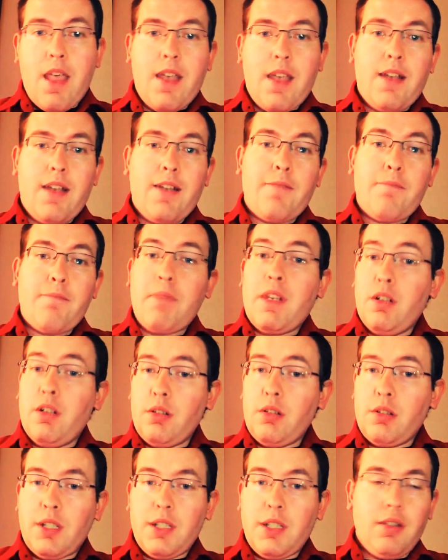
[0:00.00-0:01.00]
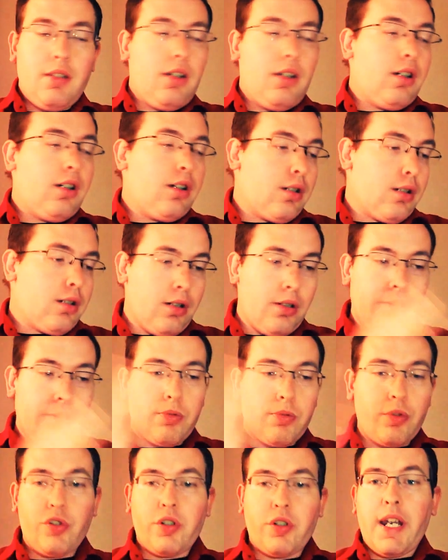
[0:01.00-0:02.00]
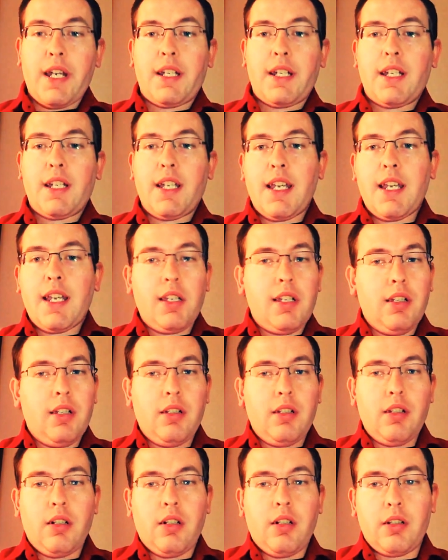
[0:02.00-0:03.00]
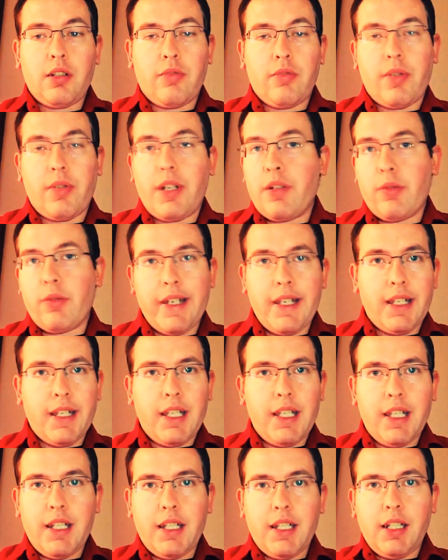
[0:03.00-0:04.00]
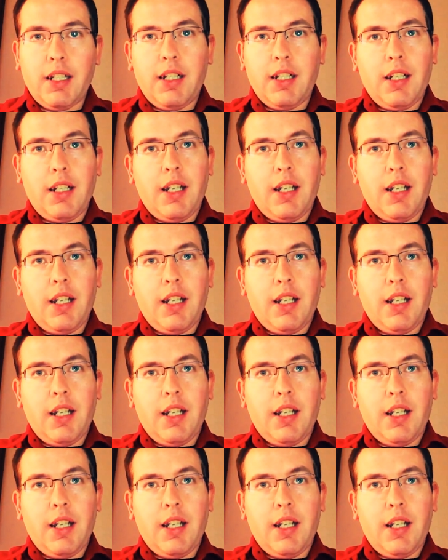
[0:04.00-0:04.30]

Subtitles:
and Milk did her whole drag king on the runway again,